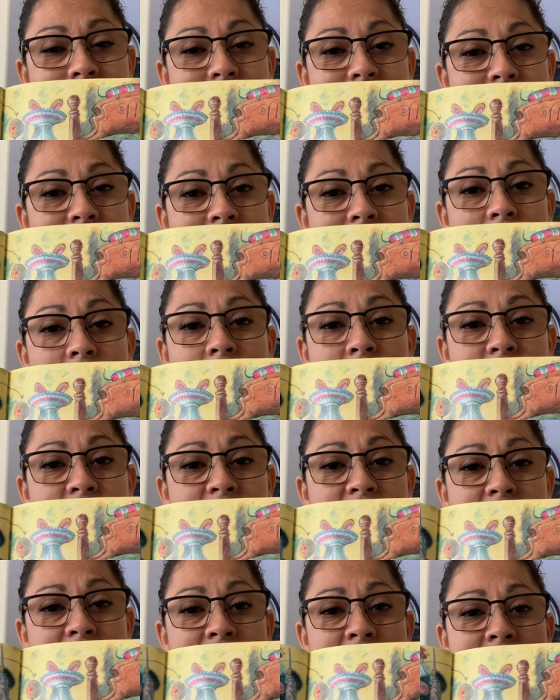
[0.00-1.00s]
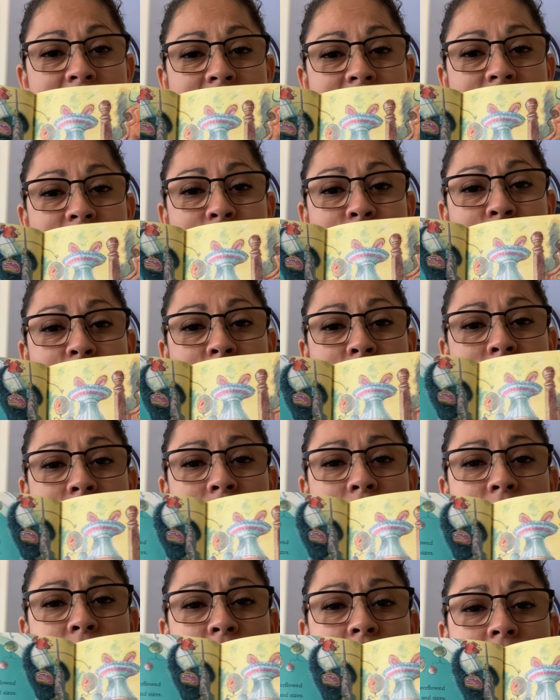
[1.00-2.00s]
Stuffed
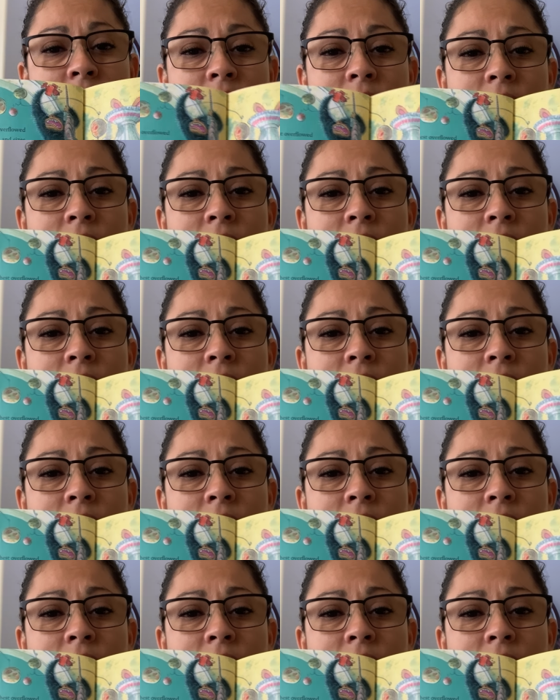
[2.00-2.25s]
animals,